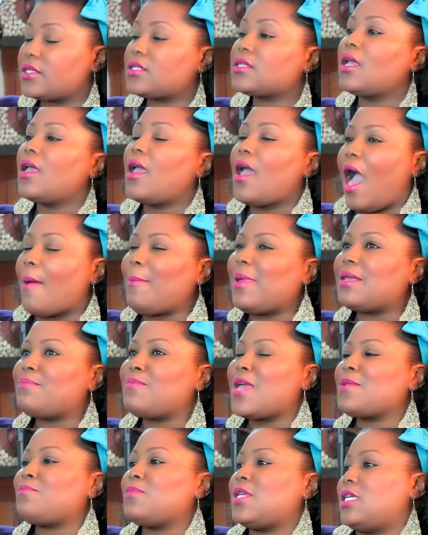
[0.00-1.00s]
It
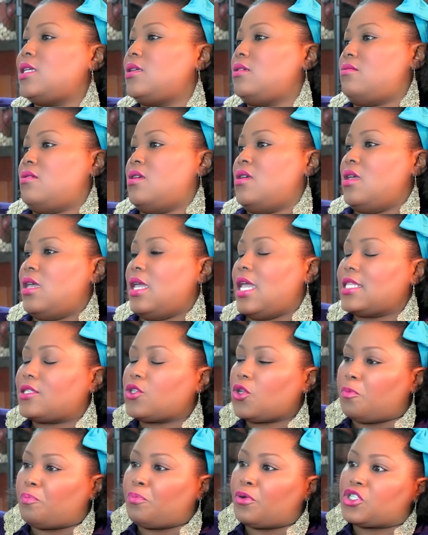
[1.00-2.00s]
made me,
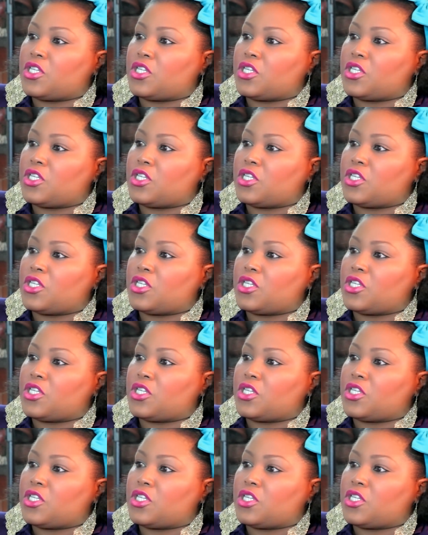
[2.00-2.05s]
it sort